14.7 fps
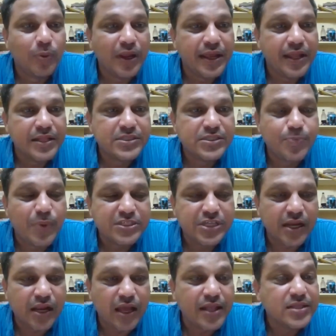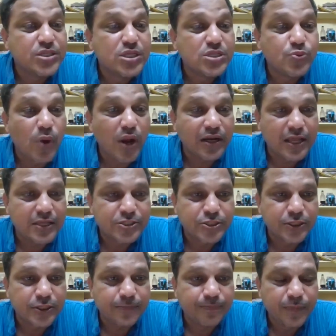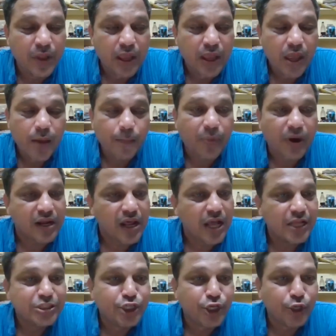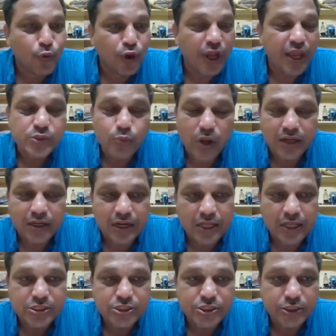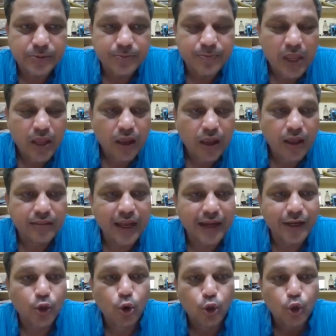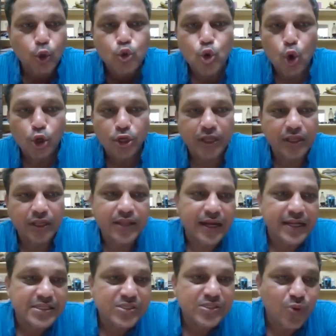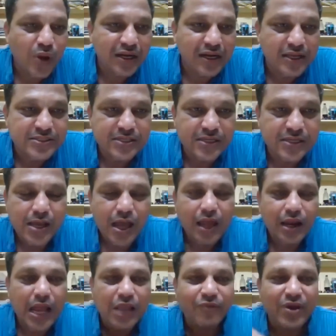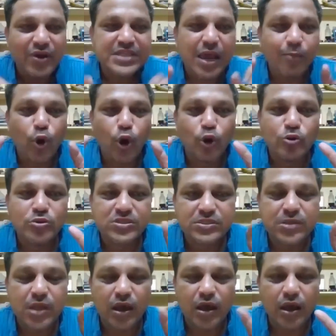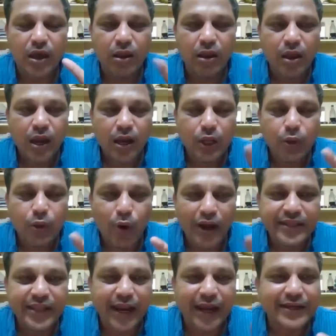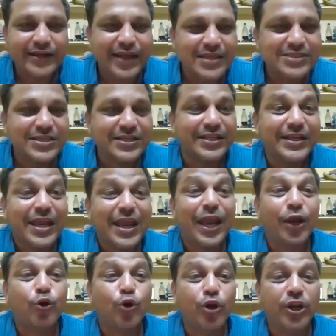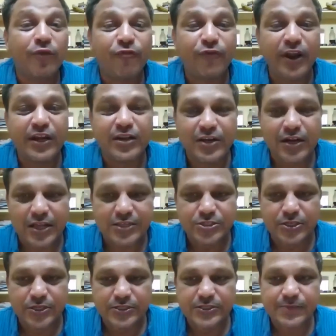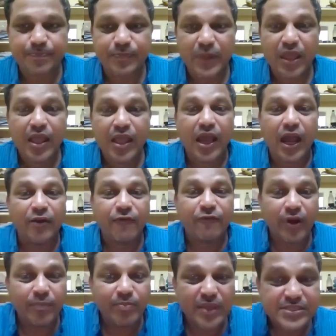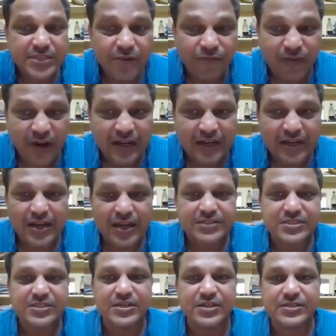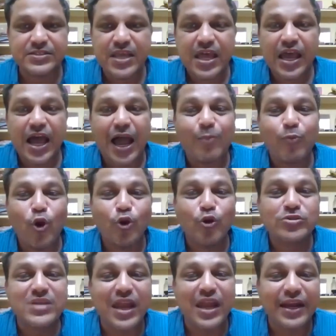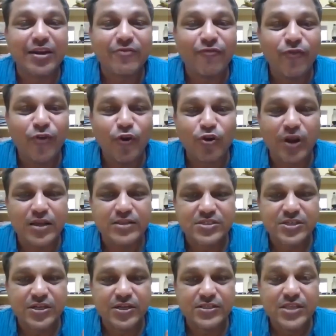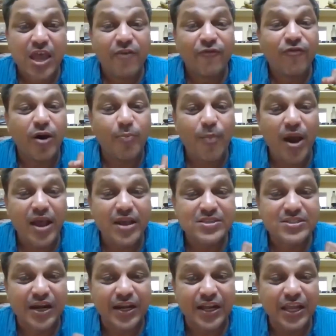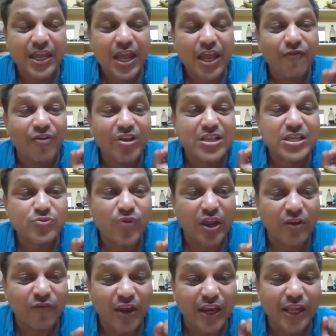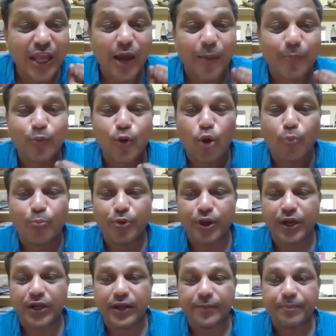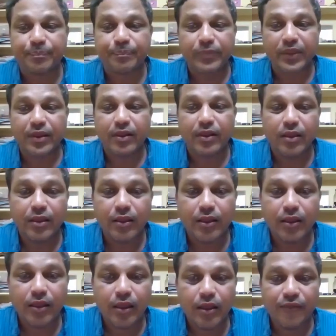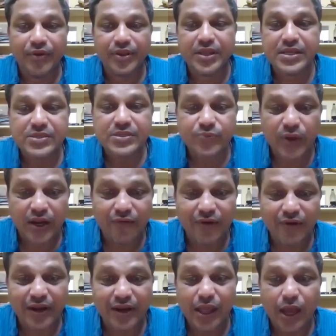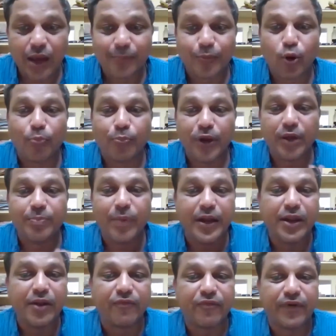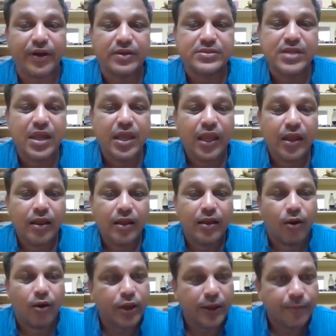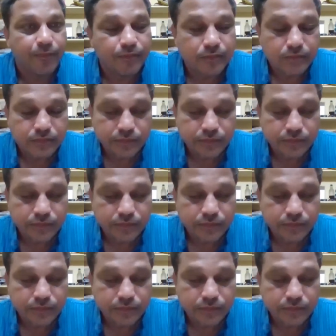Jubilee Hills, Banjara Hills is one cluster, Patan Cheru is one cluster. Then you go to Koti, that is one cluster. Likewise, I'm going to divide the entire city into different clusters. And from these different clusters, I'm going to select few clusters for my study, which is very, very appropriate. Which is very, very appropriate, my dear friends. Okay.